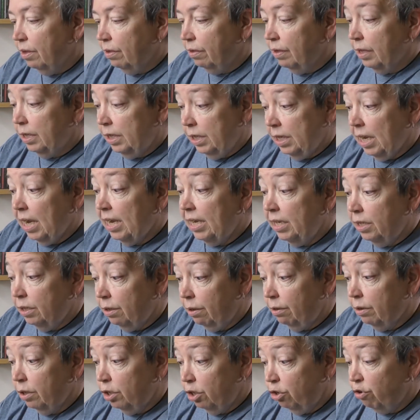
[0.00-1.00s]
the size
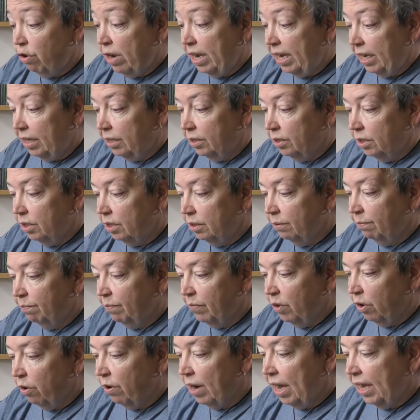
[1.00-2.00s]
of the strings,
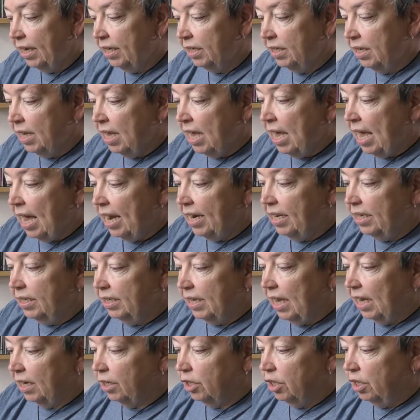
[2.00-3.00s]
all right? And
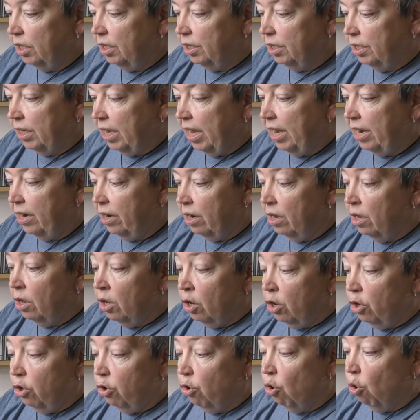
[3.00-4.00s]
it's actually saying
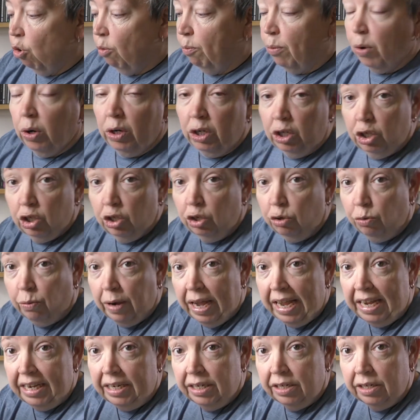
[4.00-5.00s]

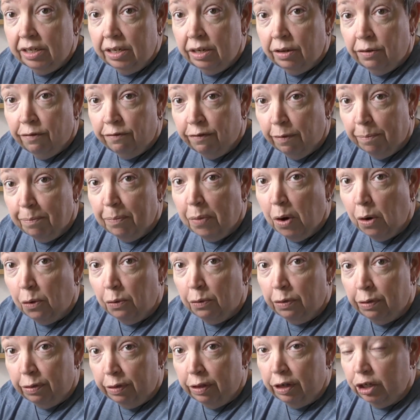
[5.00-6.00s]
0.28 for
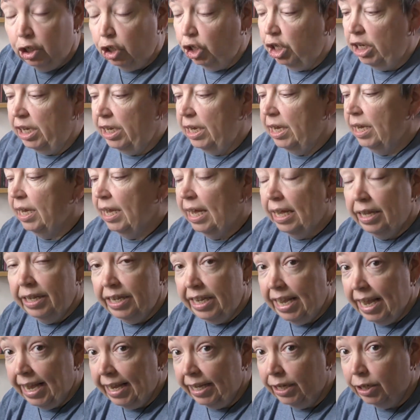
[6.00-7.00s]
both the G and
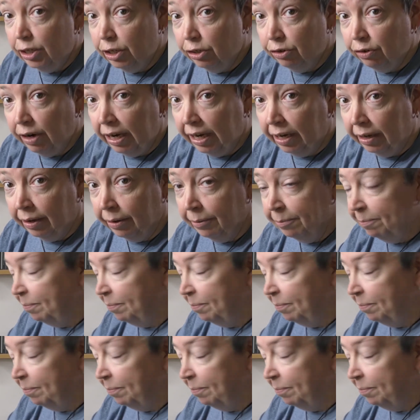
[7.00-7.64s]
the A string,